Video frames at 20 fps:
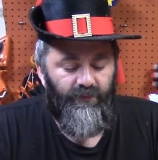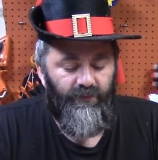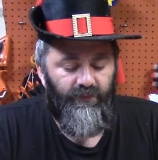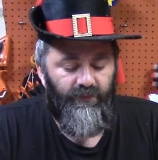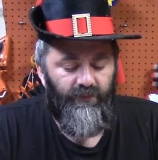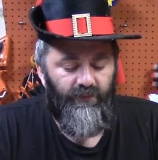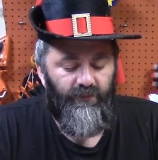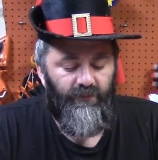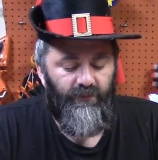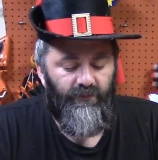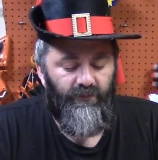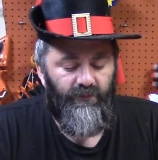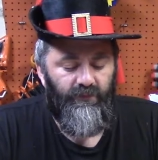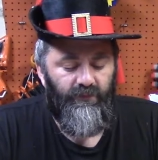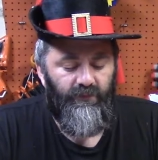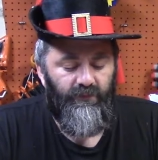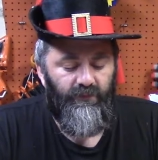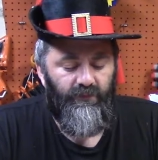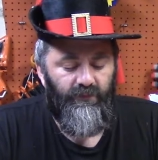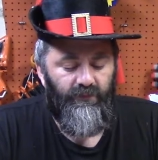
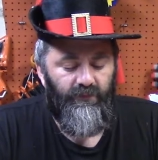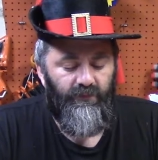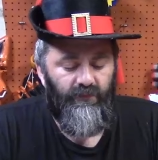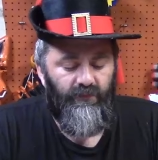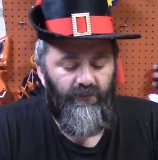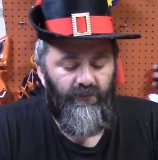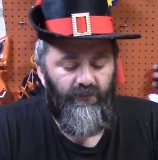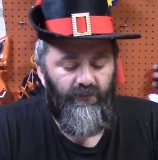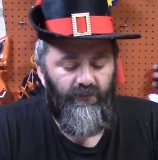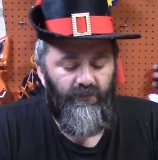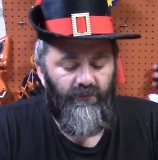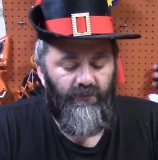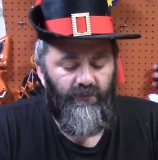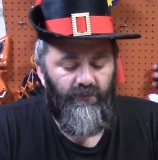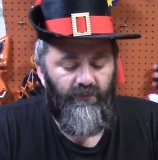(silence)